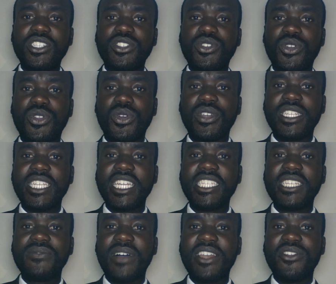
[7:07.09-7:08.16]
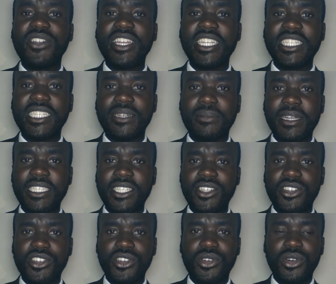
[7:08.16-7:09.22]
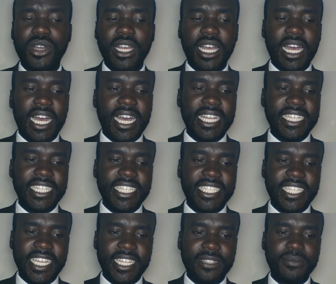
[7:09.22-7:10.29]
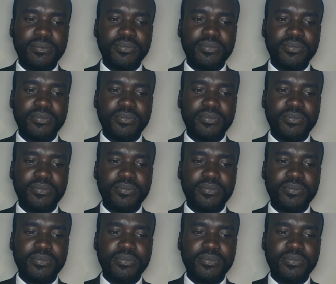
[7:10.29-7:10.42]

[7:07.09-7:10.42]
It's authoritative, and read it in material detail.